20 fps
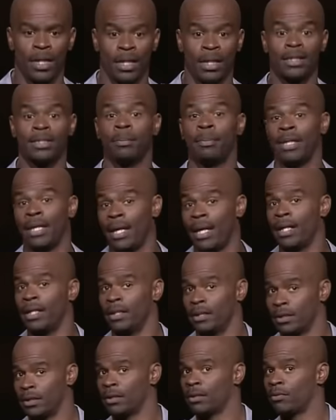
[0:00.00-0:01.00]
And let's be
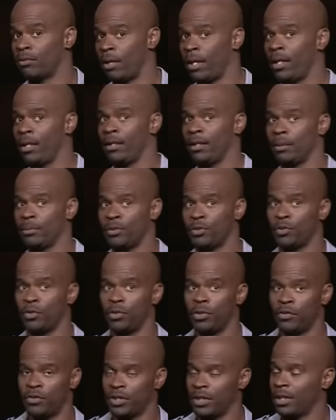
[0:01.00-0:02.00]
honest, right? I'm
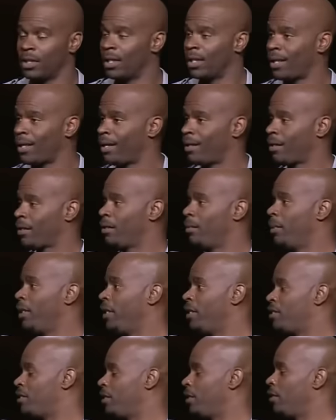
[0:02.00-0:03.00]
sure you've seen a lot of
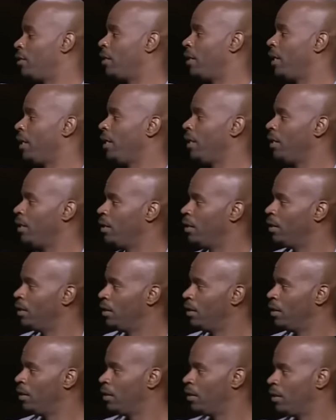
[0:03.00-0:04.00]
comedians in your day.
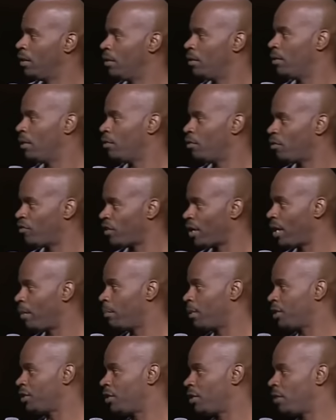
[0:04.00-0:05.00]
You know, I know I've
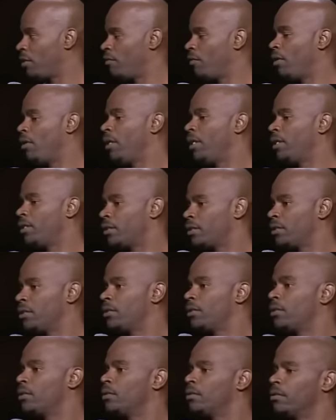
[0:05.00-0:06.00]
had my share of
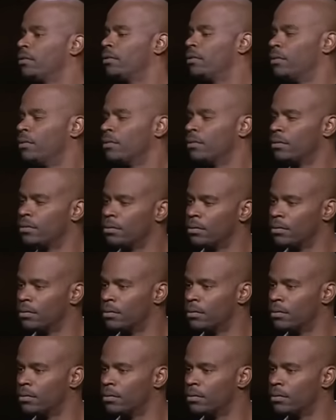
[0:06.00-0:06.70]
audiences, you know.